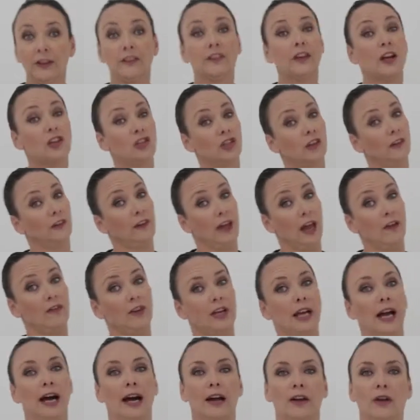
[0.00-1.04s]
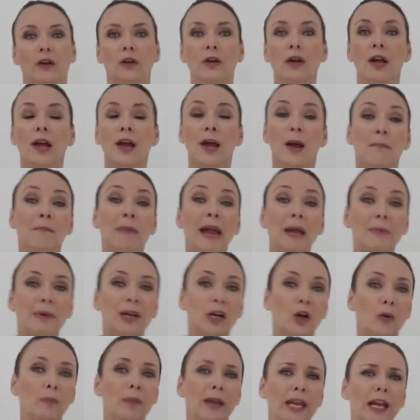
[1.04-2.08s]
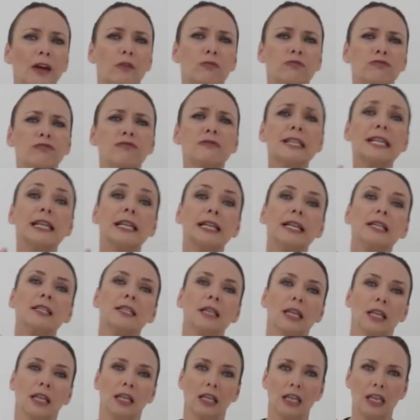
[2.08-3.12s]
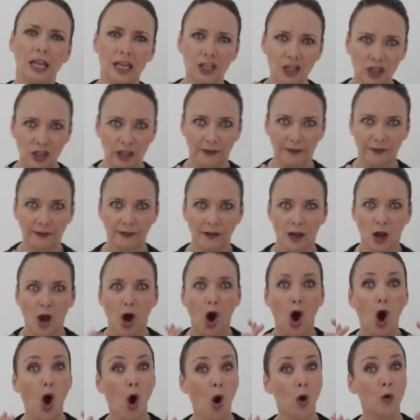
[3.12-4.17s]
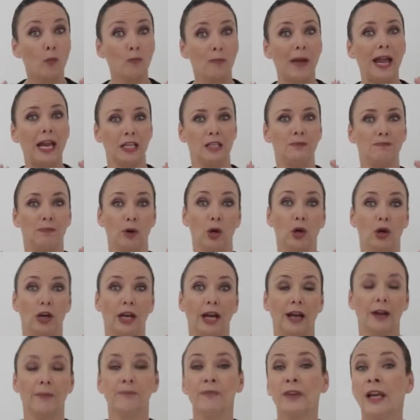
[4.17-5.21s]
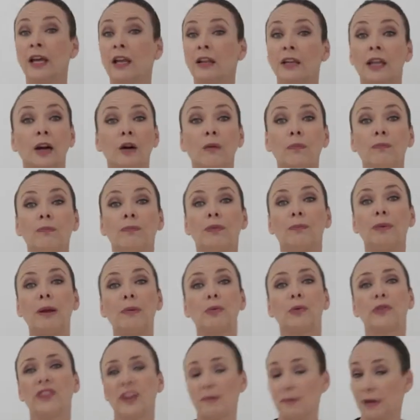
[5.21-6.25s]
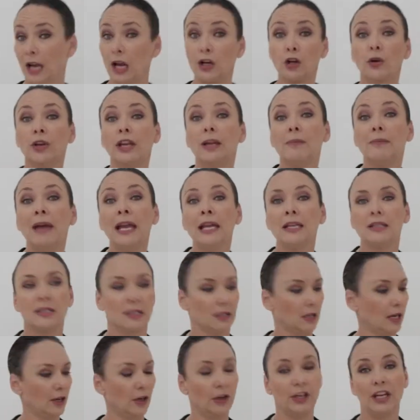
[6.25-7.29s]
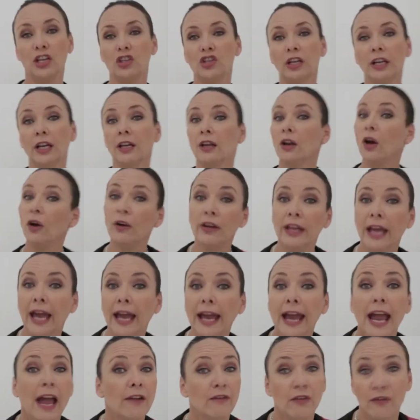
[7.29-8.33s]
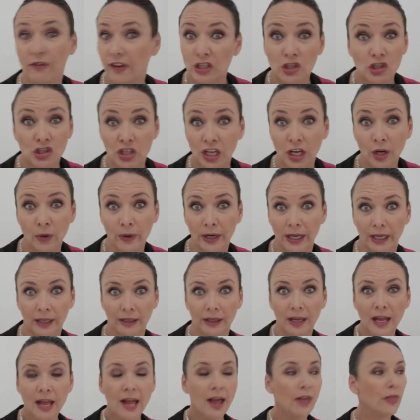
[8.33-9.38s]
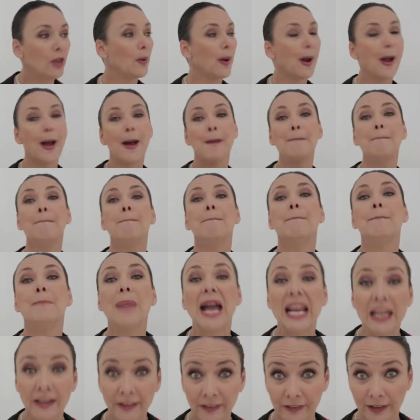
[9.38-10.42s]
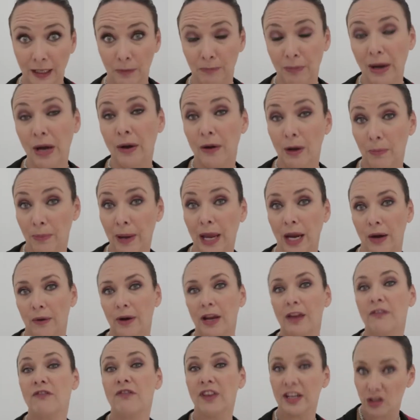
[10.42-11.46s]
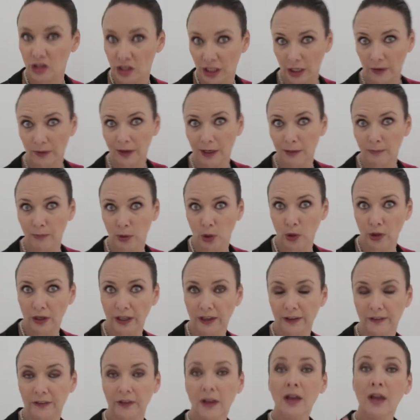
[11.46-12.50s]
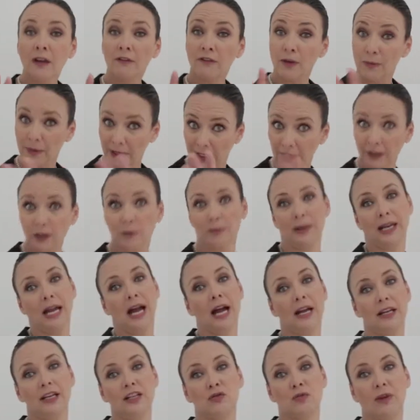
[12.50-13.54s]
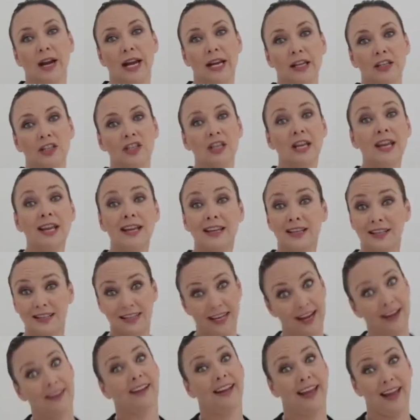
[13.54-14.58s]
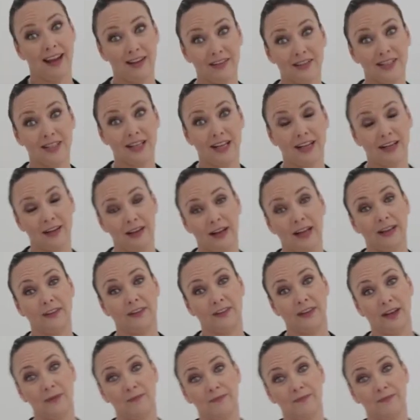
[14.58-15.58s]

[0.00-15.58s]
such as avocado, maybe it could be a really delicious homemade burger. Now, people say, but I don't eat meat, I don't eat chicken. Okay, have a vegetarian. There are amazing peri-peri vegetarian burgers from the Linda McCartney's range down at